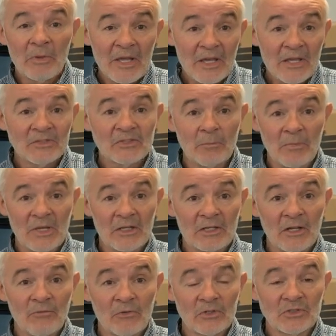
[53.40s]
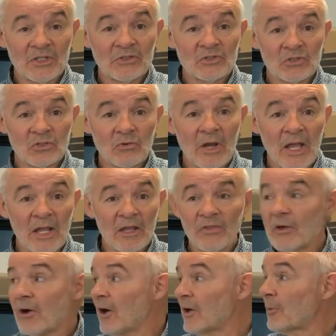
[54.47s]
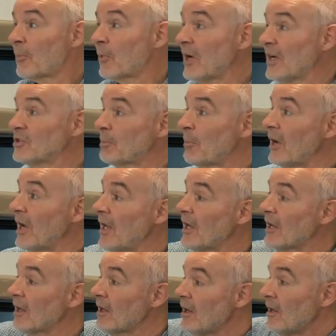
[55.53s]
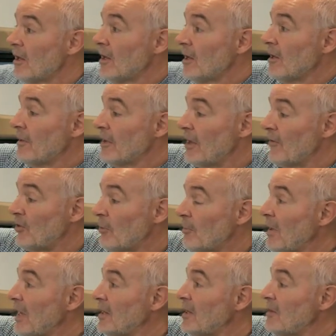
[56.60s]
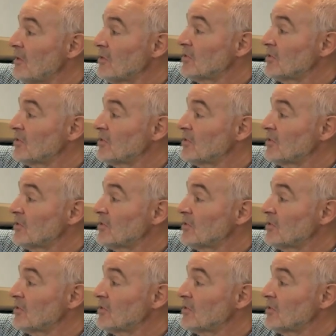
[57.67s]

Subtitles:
is a big difference in strength. On a press brake, if you're bending the